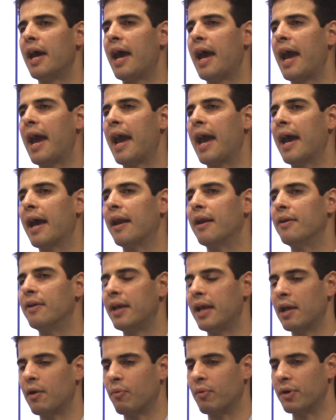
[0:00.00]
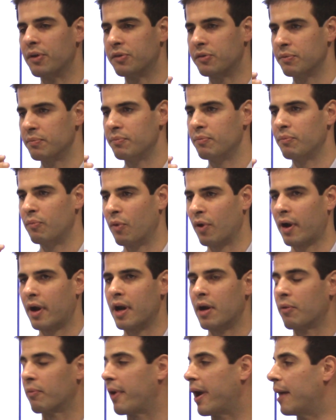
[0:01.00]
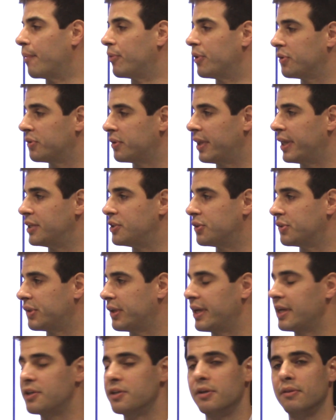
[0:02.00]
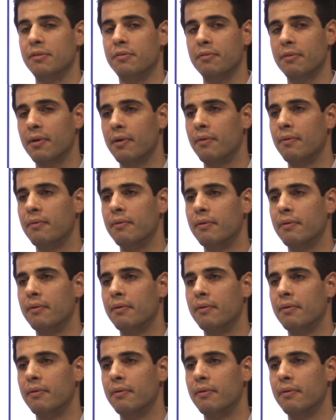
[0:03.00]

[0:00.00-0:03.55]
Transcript: And it was, we're going to ram this legislation through.